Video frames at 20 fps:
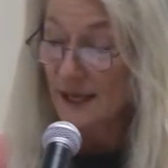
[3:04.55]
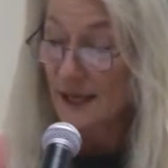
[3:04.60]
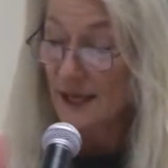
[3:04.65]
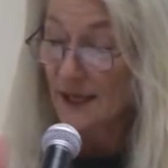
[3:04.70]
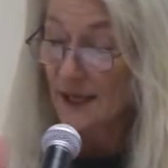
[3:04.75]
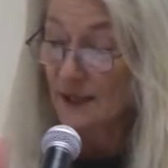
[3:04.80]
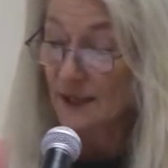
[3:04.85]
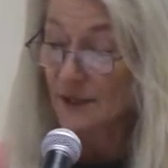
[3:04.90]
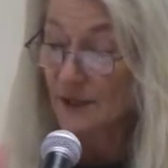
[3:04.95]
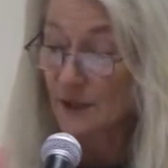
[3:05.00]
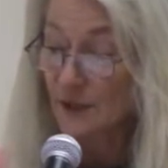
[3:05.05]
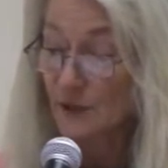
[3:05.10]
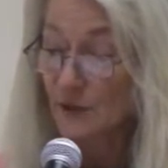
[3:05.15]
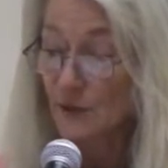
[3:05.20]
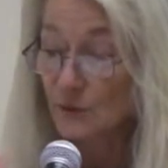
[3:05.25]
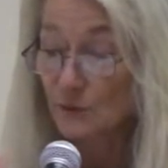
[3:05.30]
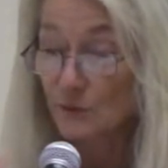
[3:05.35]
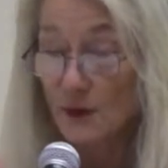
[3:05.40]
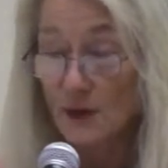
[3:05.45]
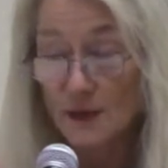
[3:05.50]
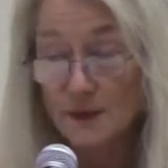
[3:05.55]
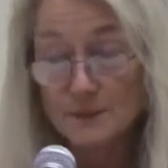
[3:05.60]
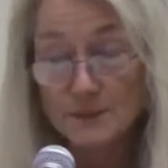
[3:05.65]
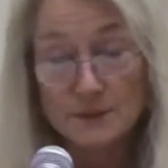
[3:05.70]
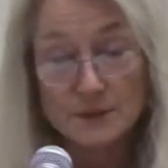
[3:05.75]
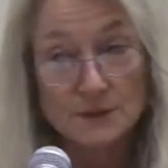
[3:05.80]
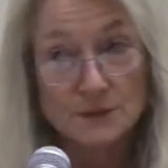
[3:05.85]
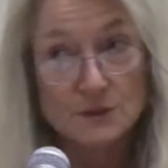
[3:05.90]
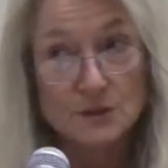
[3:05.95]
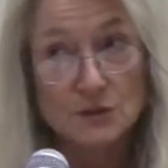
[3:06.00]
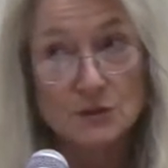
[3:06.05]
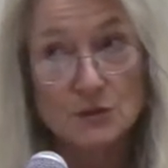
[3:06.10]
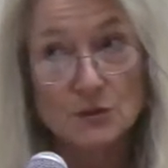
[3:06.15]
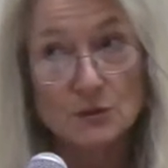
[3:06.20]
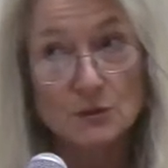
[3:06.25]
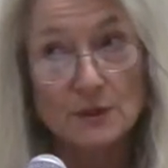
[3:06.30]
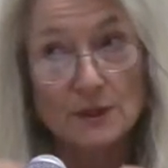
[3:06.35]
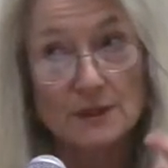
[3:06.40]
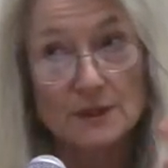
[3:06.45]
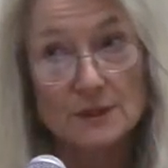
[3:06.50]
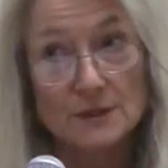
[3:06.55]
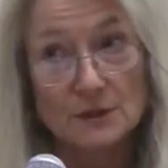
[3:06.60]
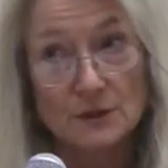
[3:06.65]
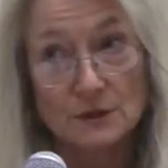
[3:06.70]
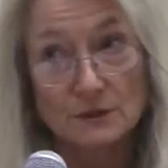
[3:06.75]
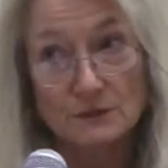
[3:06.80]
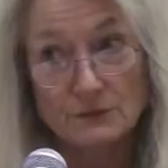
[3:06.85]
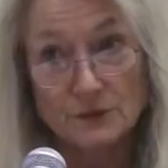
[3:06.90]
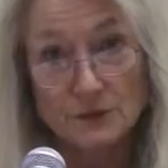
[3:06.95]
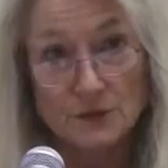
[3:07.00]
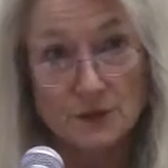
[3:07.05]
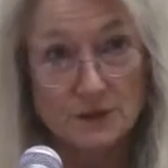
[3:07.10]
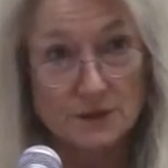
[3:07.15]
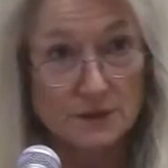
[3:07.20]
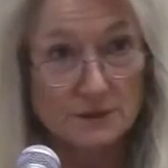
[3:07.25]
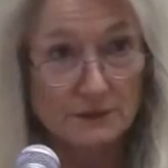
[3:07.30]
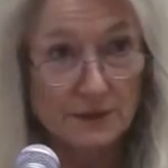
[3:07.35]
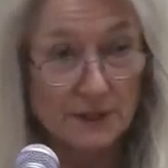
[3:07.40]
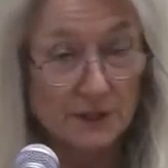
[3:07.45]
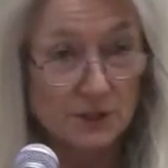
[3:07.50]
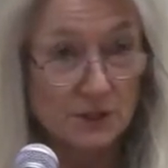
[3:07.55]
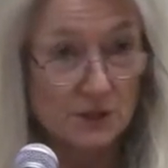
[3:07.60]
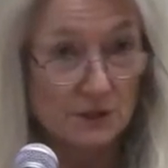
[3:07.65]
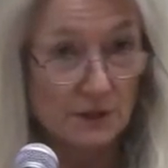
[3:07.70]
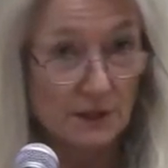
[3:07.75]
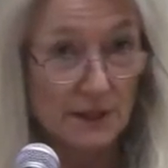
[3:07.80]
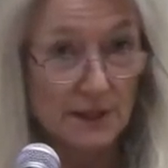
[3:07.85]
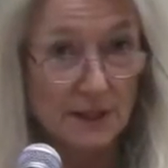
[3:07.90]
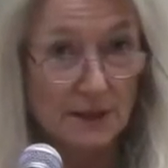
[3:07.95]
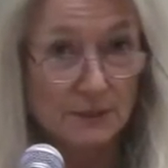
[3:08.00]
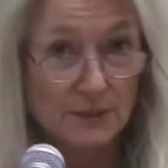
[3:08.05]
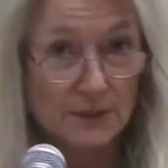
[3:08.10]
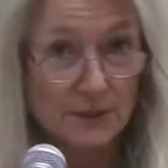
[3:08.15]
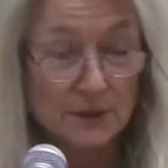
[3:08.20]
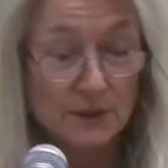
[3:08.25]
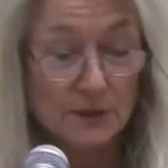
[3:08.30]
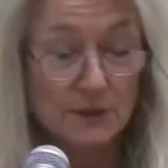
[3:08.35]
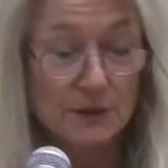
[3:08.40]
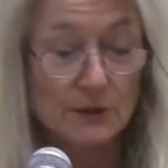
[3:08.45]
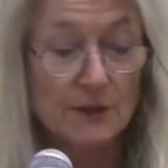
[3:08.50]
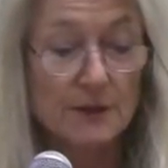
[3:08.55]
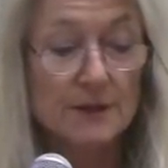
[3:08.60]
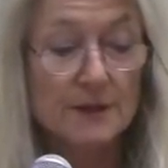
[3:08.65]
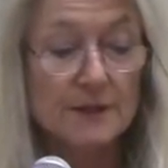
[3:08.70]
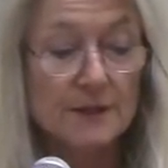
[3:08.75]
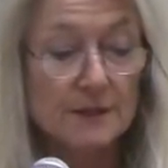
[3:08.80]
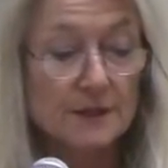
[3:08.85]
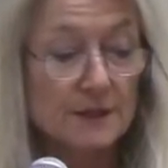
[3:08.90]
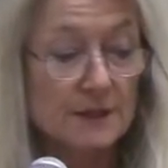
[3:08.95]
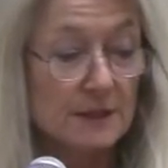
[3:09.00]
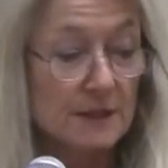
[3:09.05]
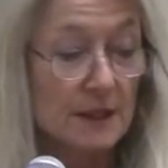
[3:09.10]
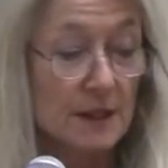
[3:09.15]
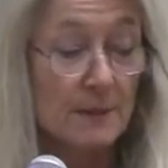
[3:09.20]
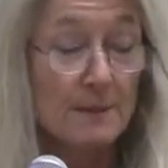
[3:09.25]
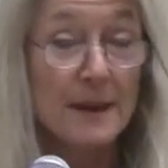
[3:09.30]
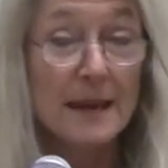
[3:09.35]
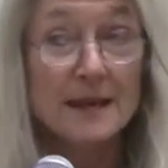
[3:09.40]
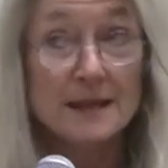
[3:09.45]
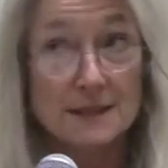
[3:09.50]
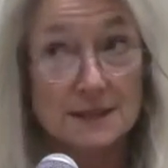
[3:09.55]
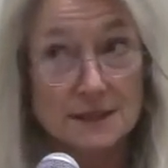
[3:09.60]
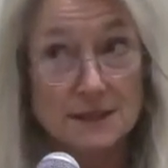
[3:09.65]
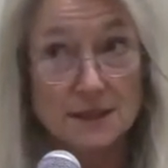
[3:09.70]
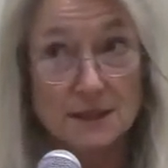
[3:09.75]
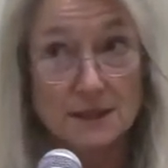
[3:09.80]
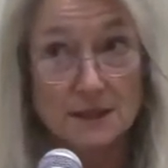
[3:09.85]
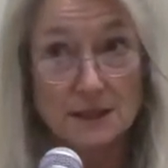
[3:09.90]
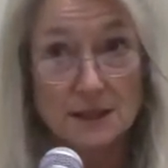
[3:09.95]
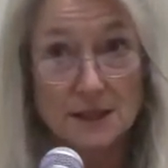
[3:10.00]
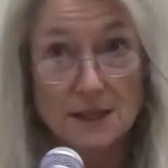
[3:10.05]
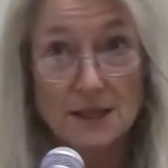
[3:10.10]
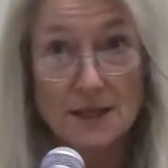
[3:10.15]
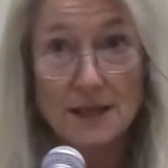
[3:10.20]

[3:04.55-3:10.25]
And Carol Roberts, who is over Conservation Lab here, is amazing.